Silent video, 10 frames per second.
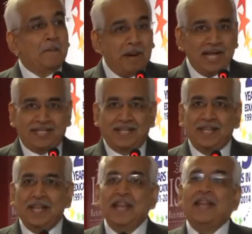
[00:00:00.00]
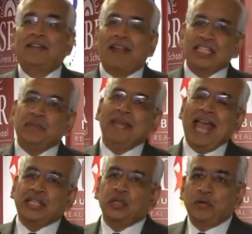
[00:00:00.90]
But trust me,
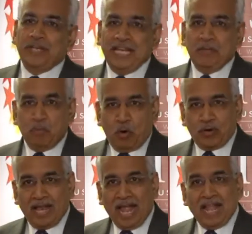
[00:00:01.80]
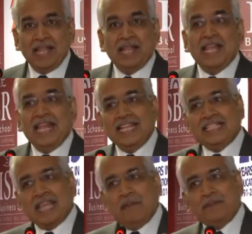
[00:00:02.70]
as you read more, in
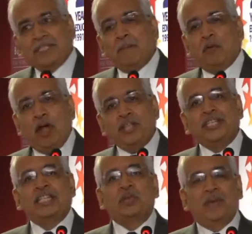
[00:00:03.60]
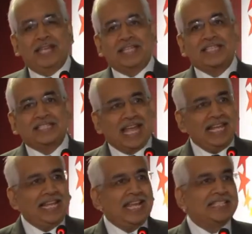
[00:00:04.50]
some subconscious way, the
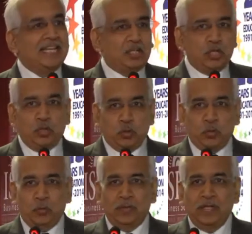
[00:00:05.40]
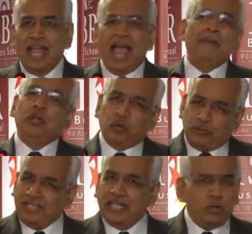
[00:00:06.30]
style gets into you. I mean, you
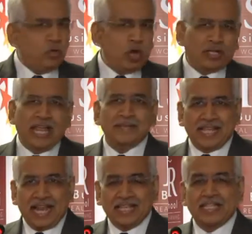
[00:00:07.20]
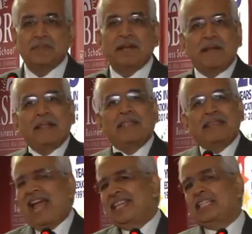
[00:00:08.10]
could read the New York Times, there are others,
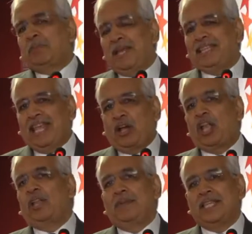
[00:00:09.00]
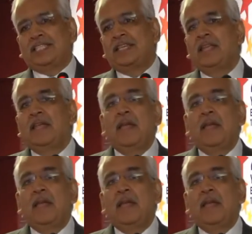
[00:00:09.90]
but I just picked The Economist